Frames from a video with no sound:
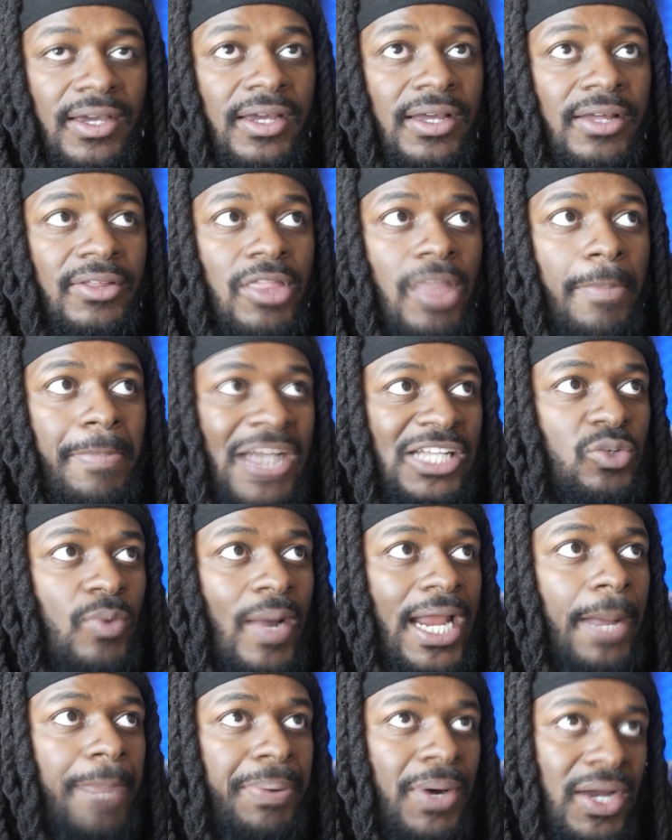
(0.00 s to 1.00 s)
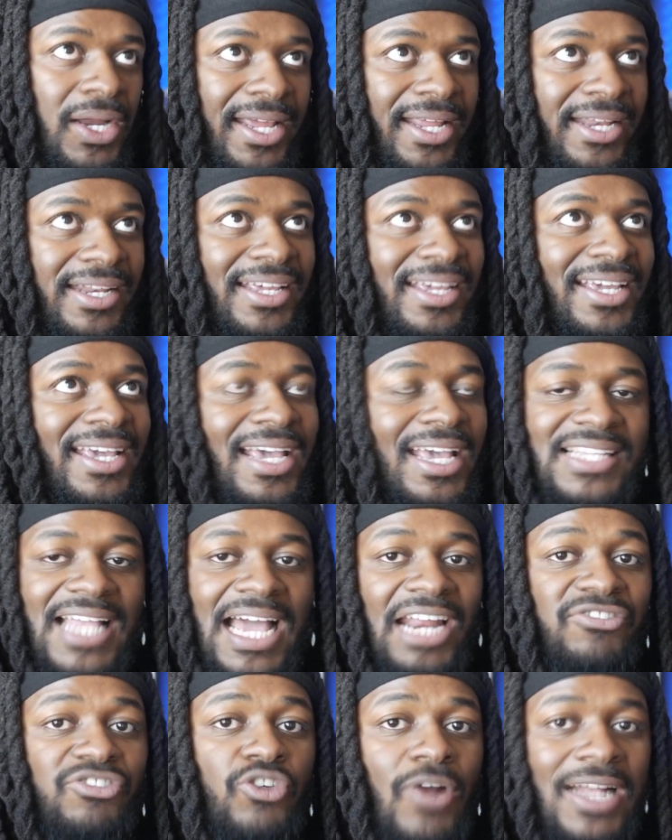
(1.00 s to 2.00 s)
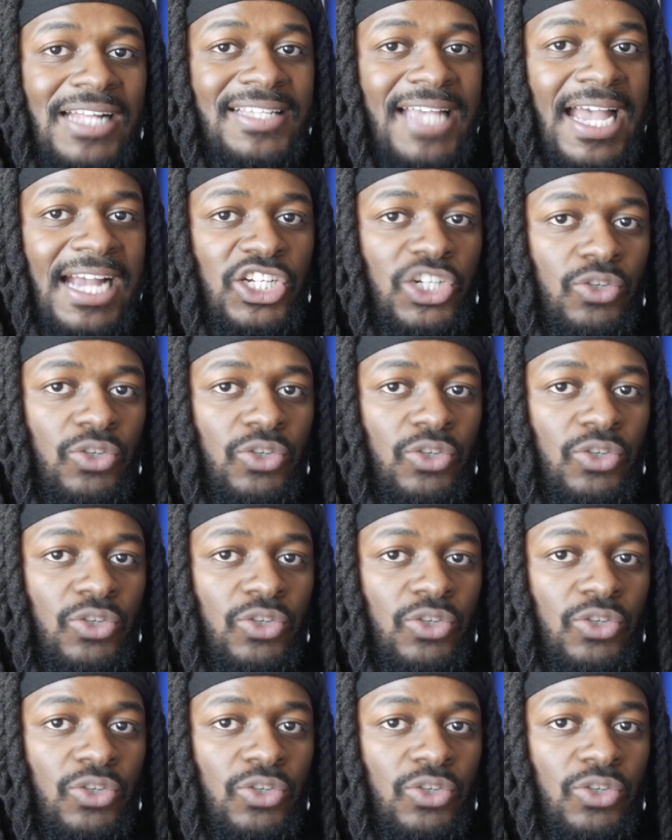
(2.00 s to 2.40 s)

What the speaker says: The best way to put it is that if Transaction